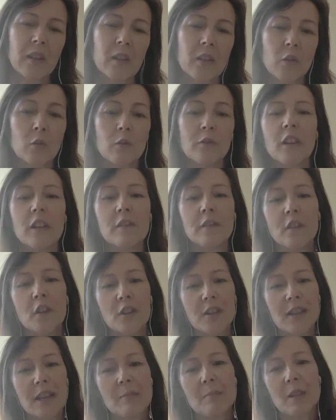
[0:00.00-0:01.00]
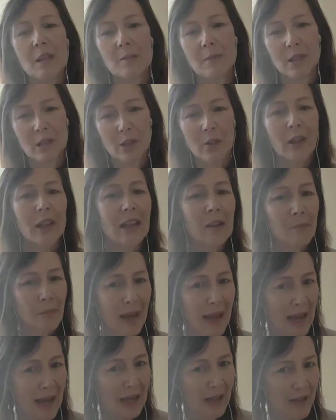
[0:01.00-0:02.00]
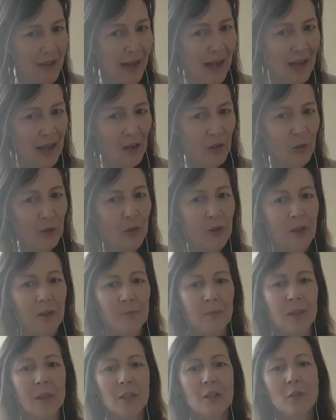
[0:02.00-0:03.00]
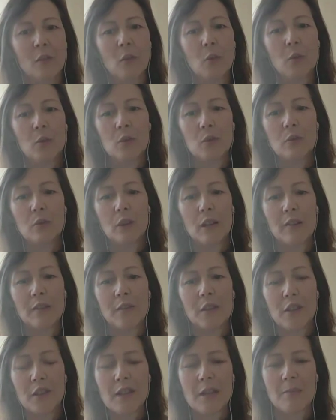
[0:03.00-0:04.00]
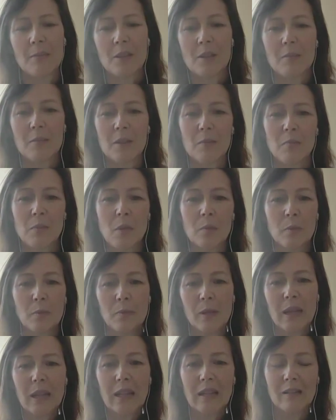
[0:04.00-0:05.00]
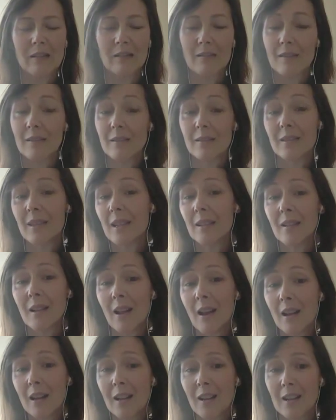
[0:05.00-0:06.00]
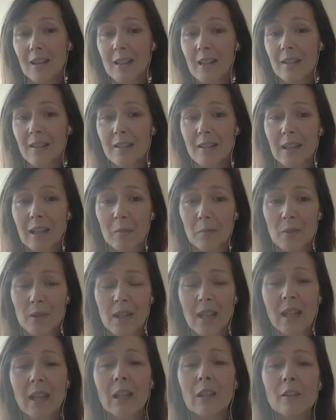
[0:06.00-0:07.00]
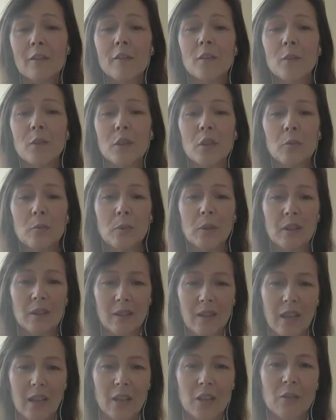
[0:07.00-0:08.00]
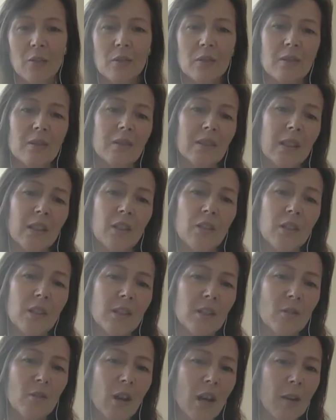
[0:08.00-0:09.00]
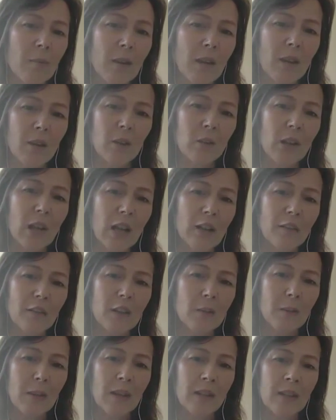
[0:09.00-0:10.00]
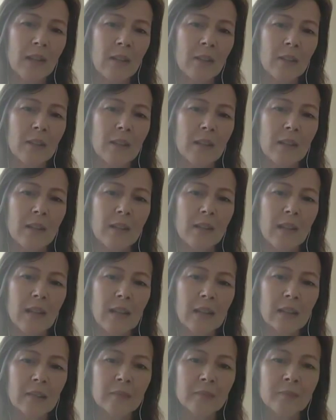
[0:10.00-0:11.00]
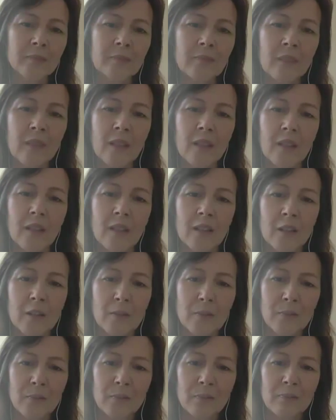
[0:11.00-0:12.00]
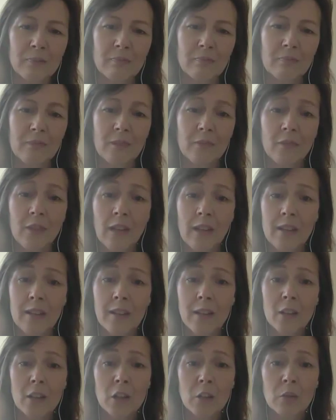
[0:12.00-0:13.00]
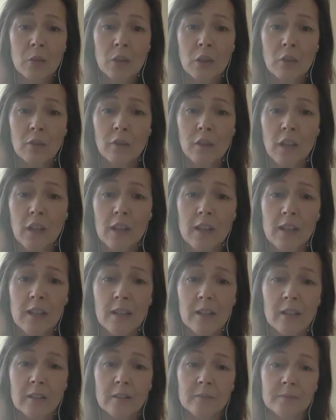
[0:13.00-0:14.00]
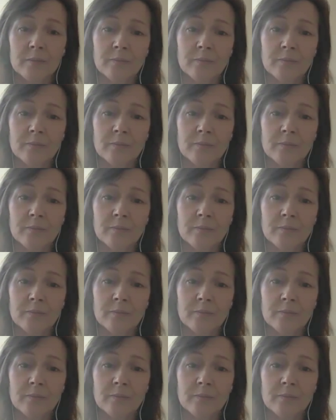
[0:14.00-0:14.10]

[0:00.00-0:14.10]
your very first symptoms, looking back now, because of course your very first symptoms probably didn't highlight anything in particular for you, but can you describe how your life has panned out since then? Vanessa, do you want to go first?